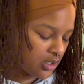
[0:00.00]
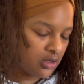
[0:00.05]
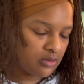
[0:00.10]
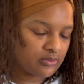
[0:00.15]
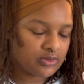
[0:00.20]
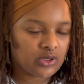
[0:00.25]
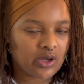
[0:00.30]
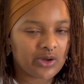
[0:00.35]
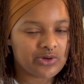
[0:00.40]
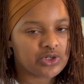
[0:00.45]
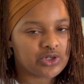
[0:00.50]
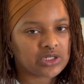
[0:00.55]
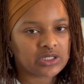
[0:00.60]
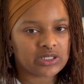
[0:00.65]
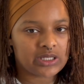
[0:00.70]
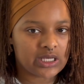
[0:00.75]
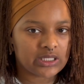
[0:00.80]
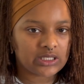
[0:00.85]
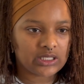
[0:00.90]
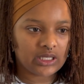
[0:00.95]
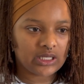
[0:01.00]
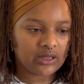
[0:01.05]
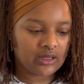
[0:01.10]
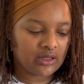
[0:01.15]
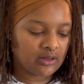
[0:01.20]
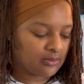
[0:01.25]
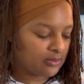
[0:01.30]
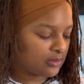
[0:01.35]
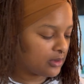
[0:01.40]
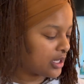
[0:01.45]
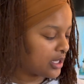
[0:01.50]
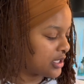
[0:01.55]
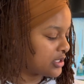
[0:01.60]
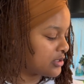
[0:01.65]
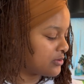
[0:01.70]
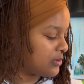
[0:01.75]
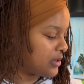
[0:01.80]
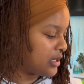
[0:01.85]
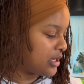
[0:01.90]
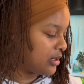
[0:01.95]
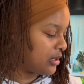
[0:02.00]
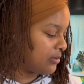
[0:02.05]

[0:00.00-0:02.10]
So I was just testing them last week,